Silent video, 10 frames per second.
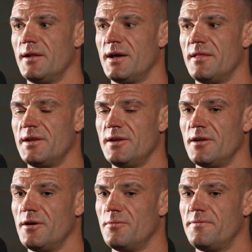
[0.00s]
They didn't
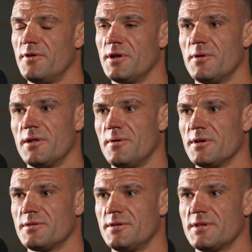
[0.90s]
know fully what it
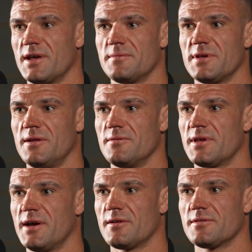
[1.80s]
was. They just kept saying it was
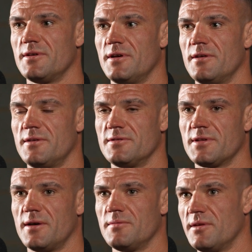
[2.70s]
cancer. They just
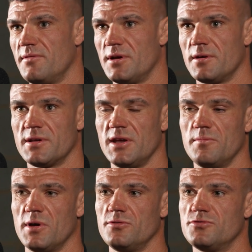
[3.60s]
kept giving her
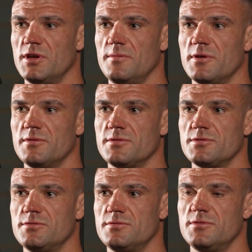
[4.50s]
chemo
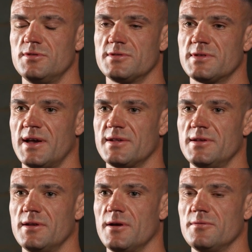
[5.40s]
treatments, just
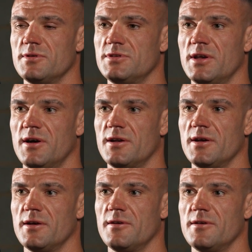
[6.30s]
testing loads of shit on
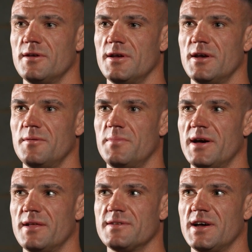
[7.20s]
her. And
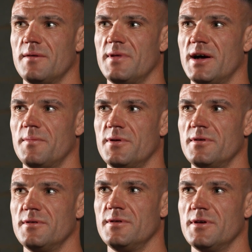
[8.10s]
by the time that
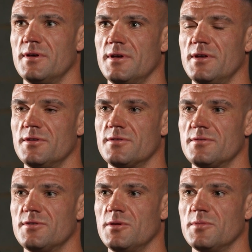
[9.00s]
happened, it
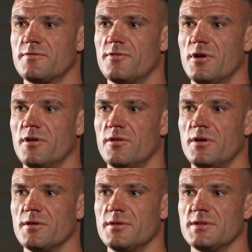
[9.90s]
just too much for all her
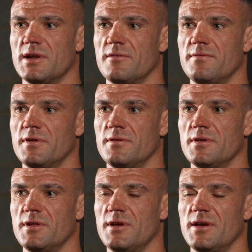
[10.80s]
organs and everything,
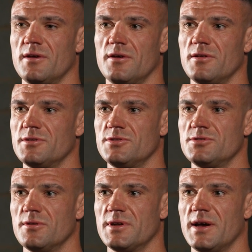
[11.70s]
and it all had just
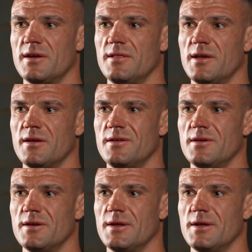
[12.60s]
shut down in the end.